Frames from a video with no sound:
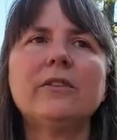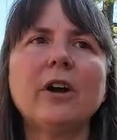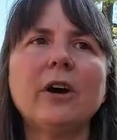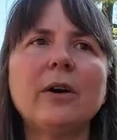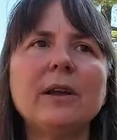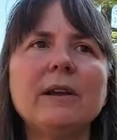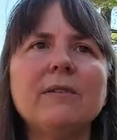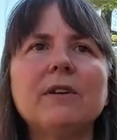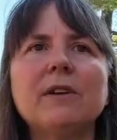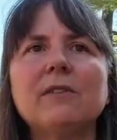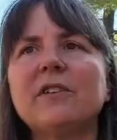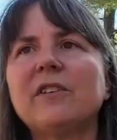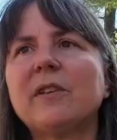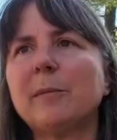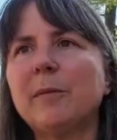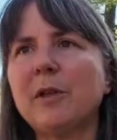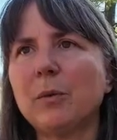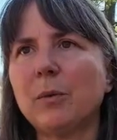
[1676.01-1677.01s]
So even if
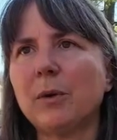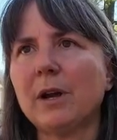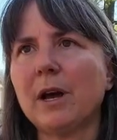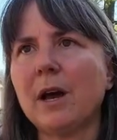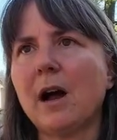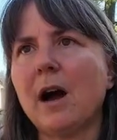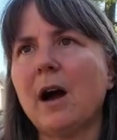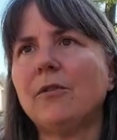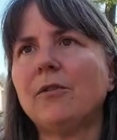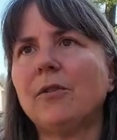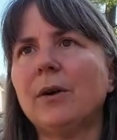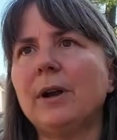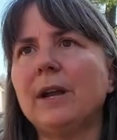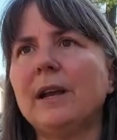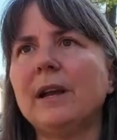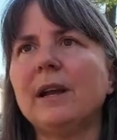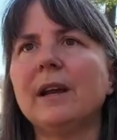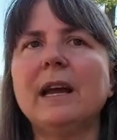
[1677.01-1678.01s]
it's something we're not
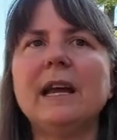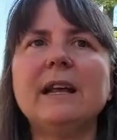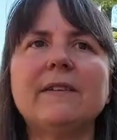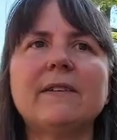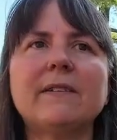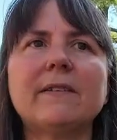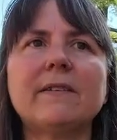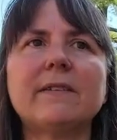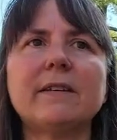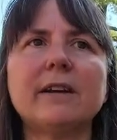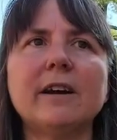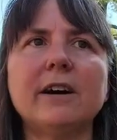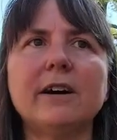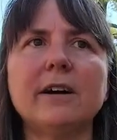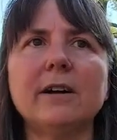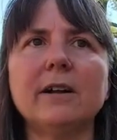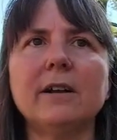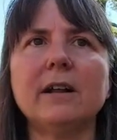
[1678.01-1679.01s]
offering, it's
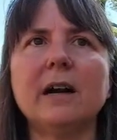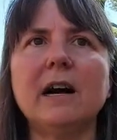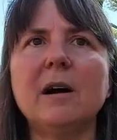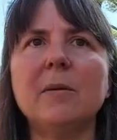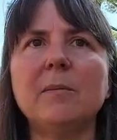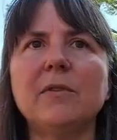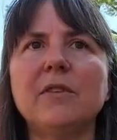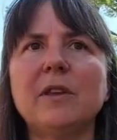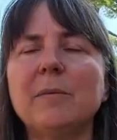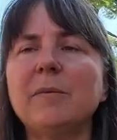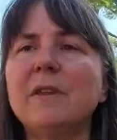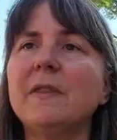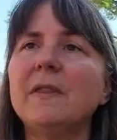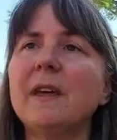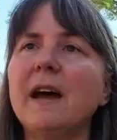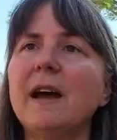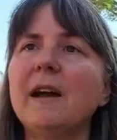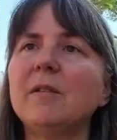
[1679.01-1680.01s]
still
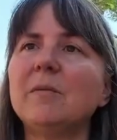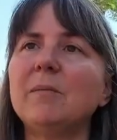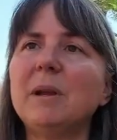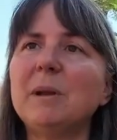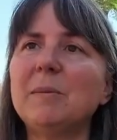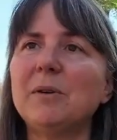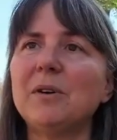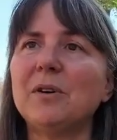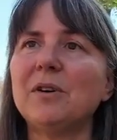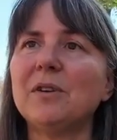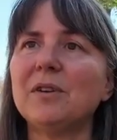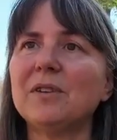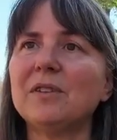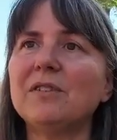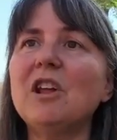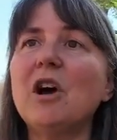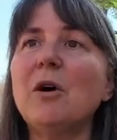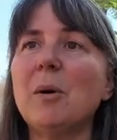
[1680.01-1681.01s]
something that people
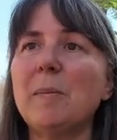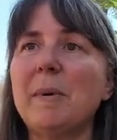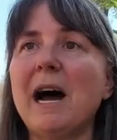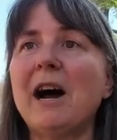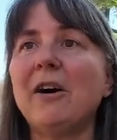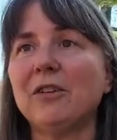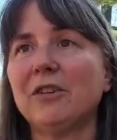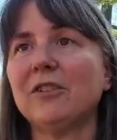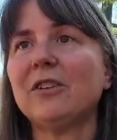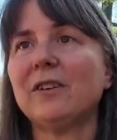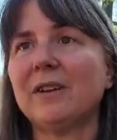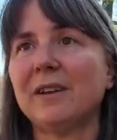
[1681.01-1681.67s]
know about.